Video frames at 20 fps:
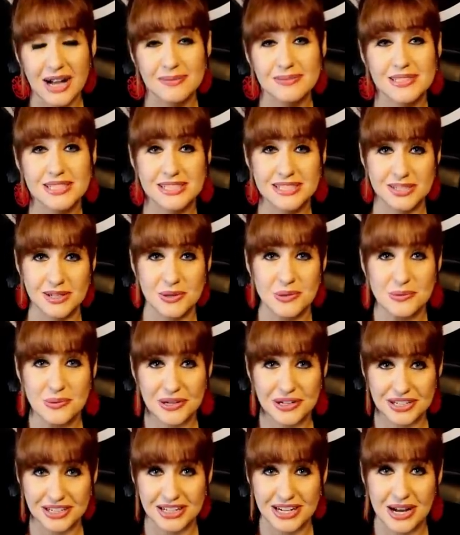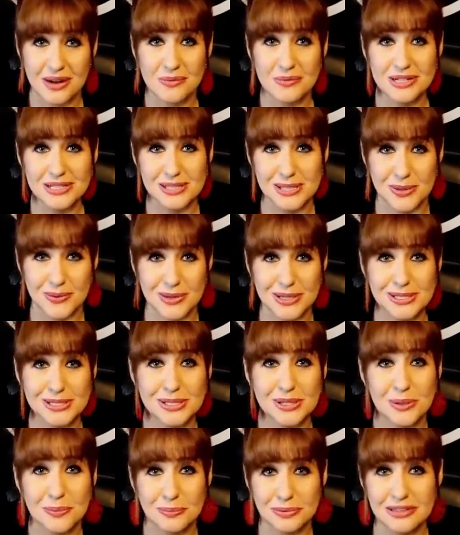I'm still working on Winds of
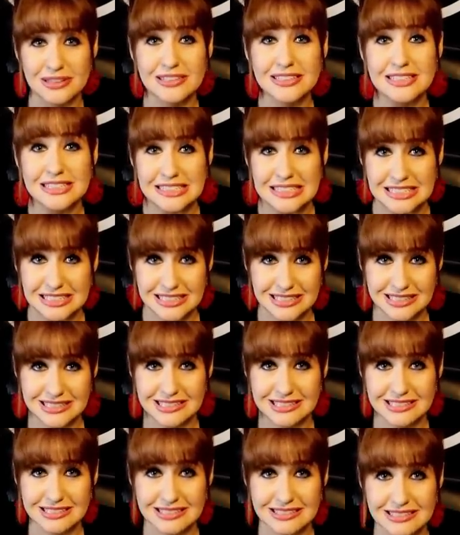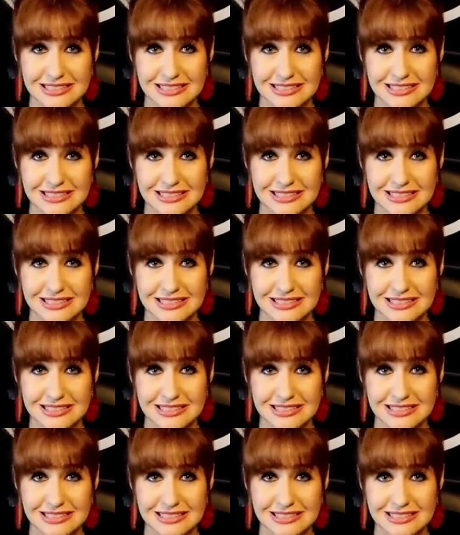Winter, please.